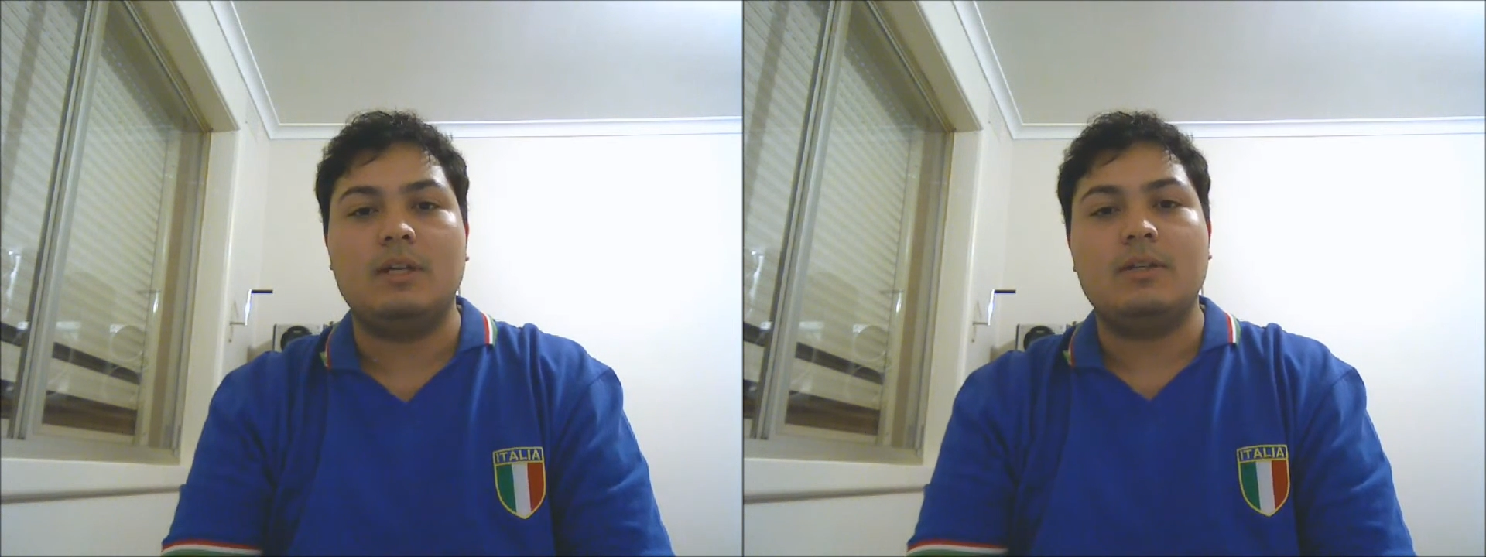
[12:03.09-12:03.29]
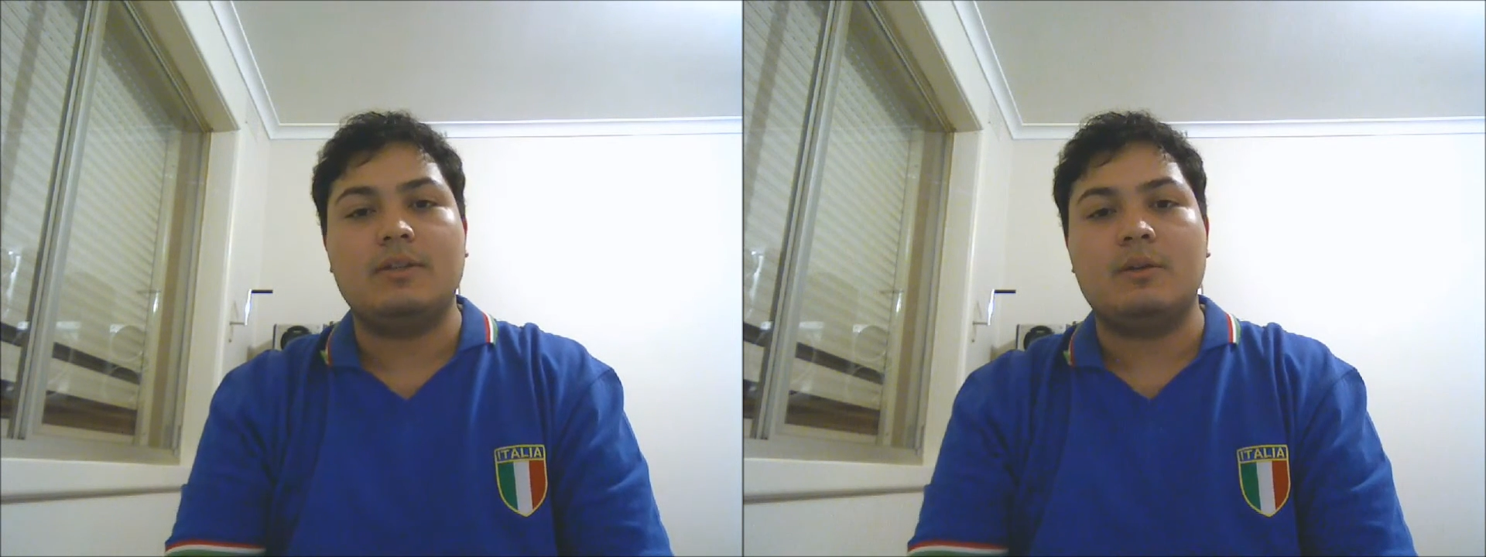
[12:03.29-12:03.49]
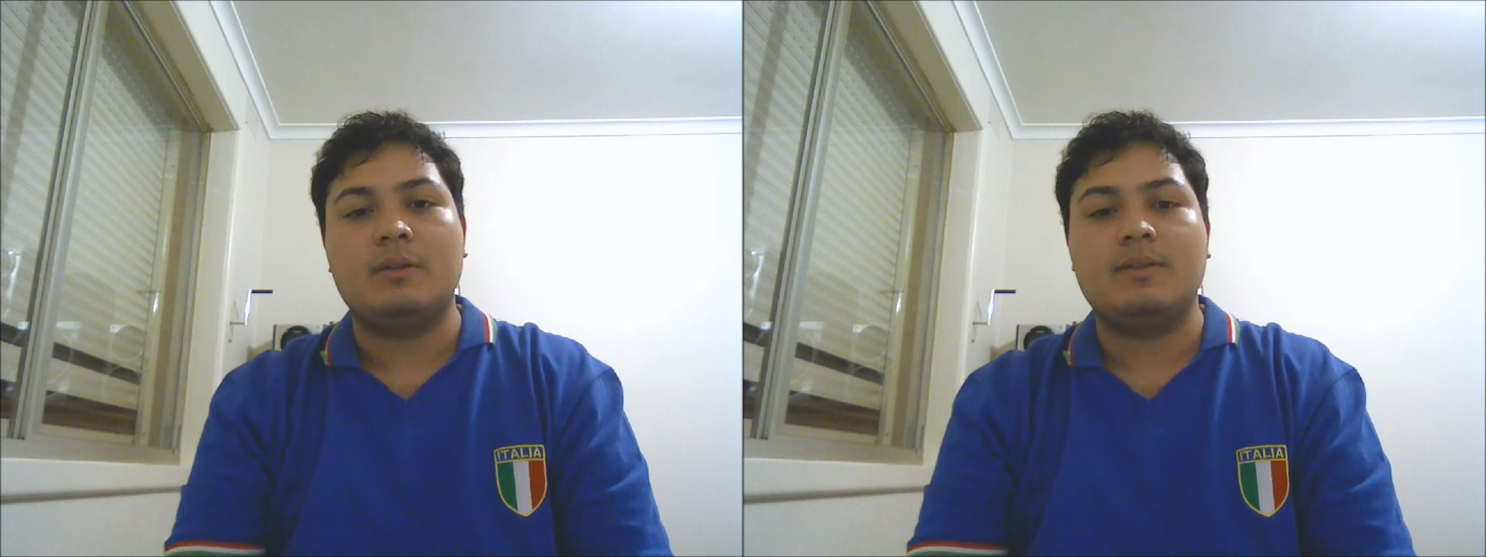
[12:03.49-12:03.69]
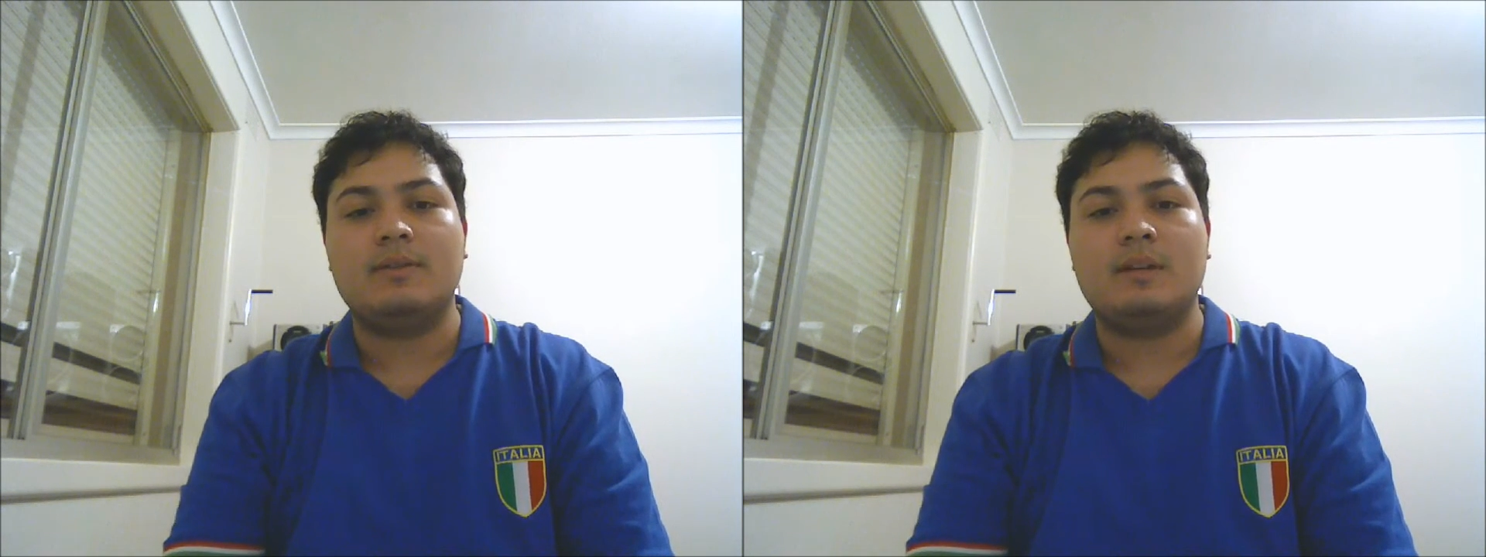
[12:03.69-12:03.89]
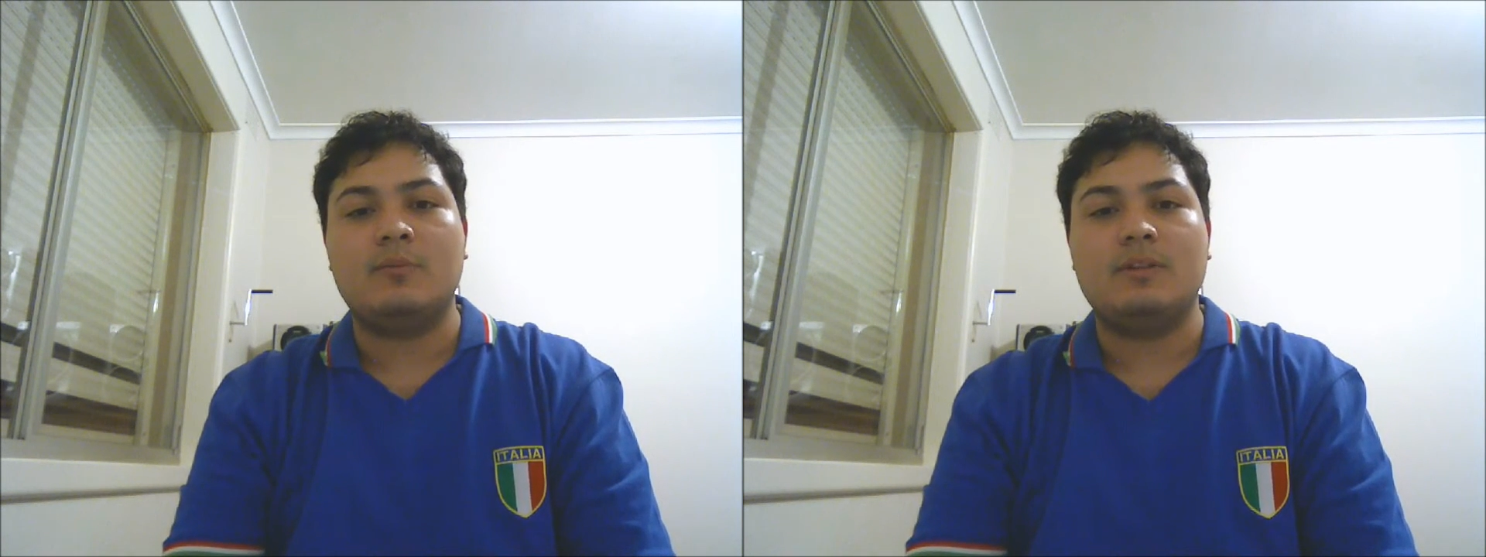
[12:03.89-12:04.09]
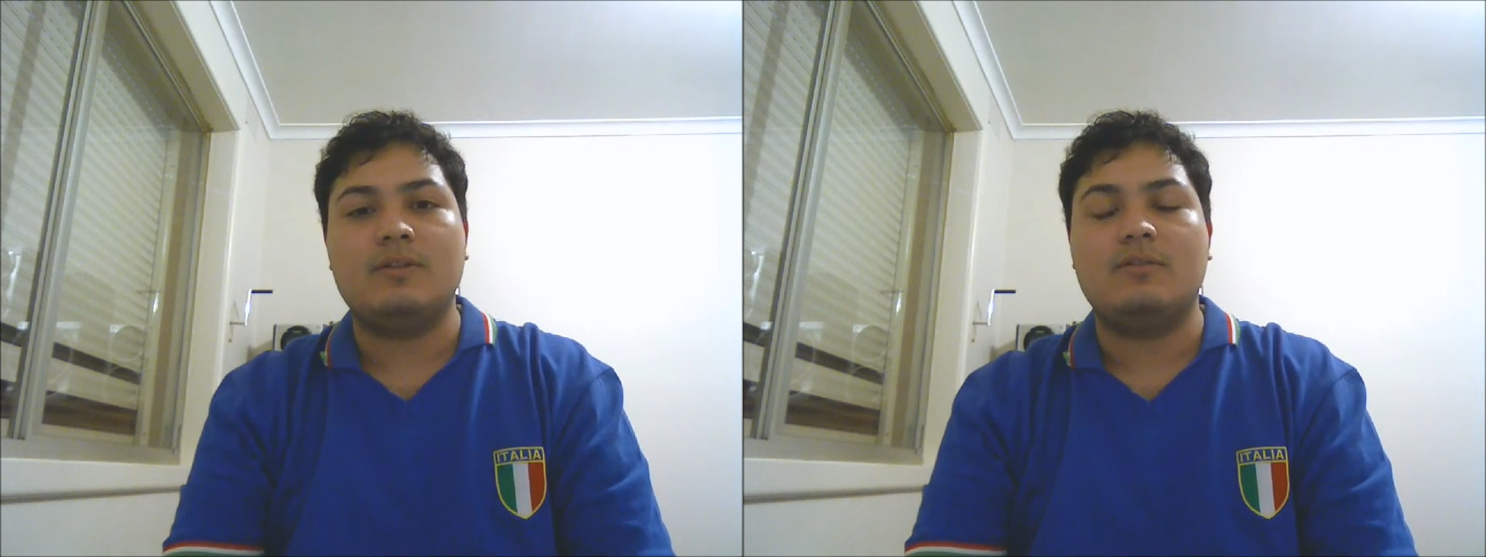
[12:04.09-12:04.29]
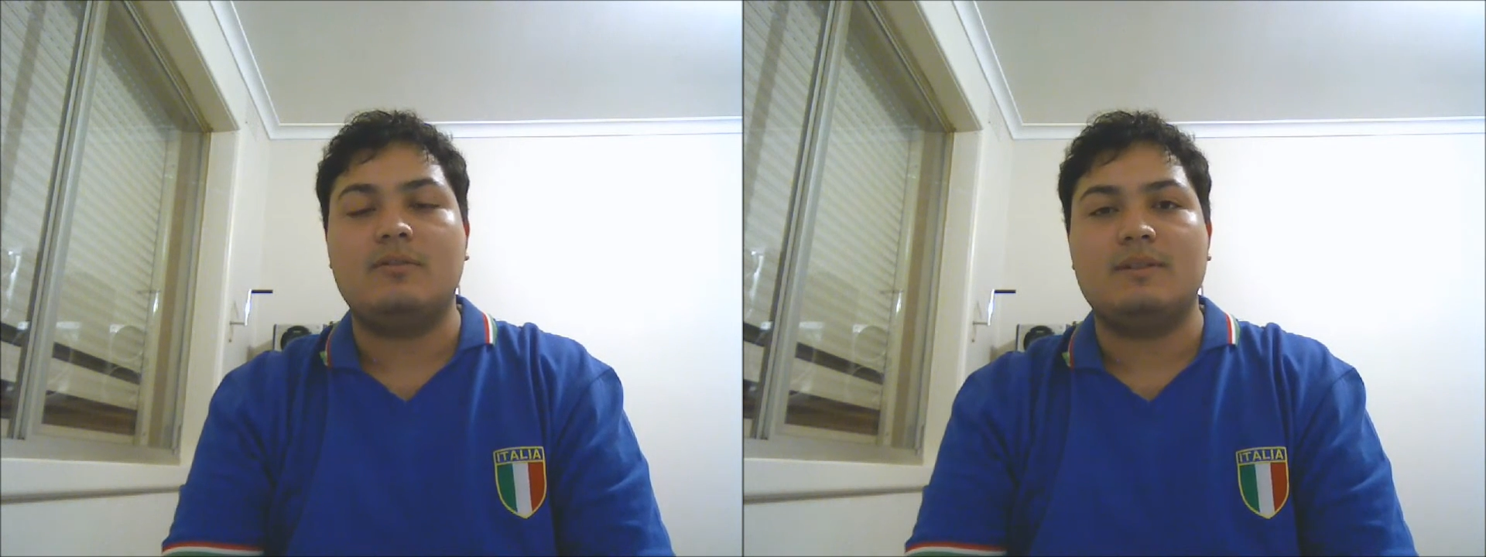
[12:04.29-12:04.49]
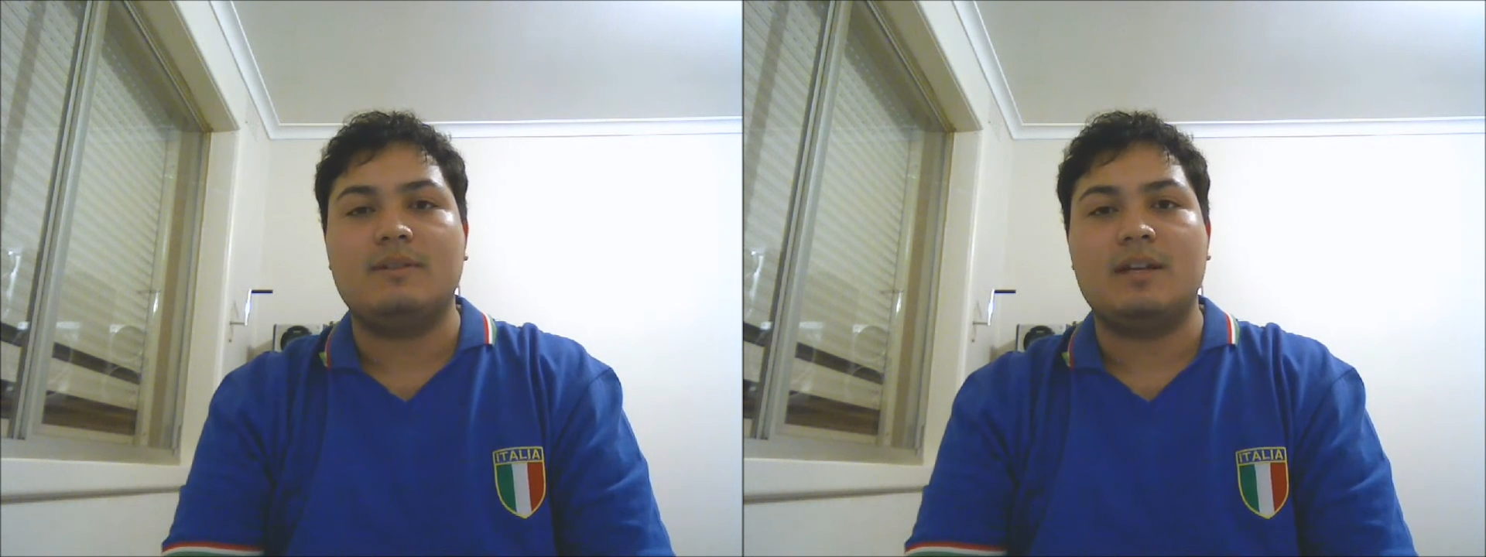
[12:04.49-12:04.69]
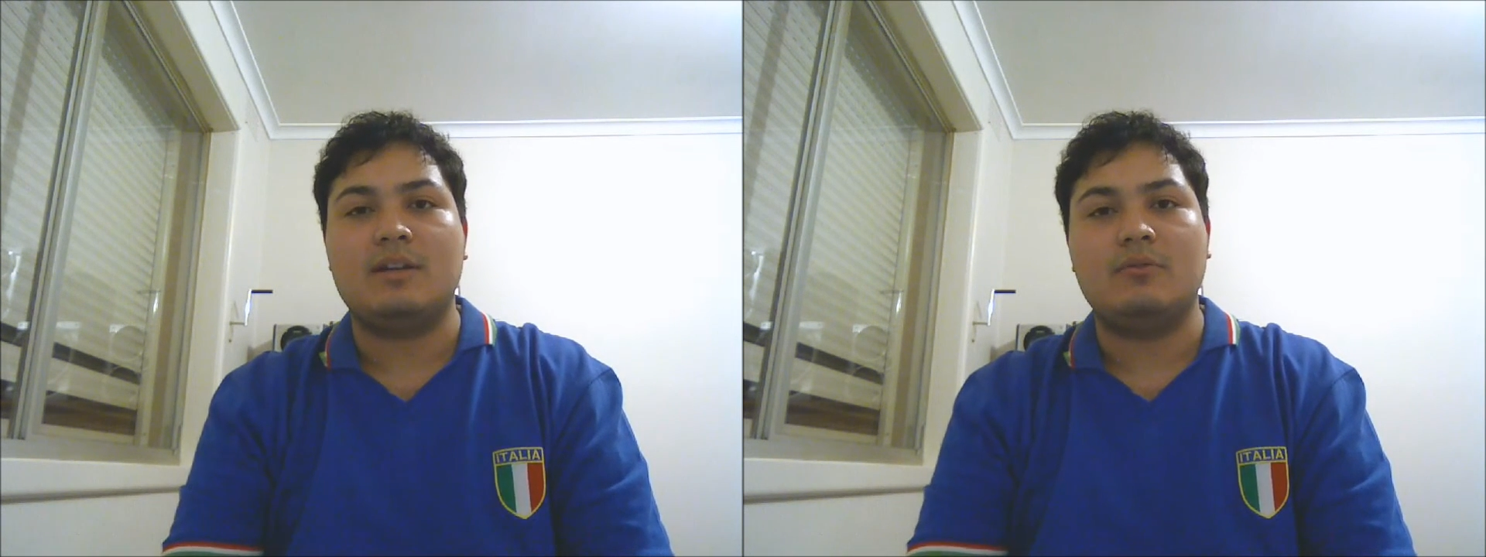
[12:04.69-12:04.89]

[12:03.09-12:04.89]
So in some ways you could say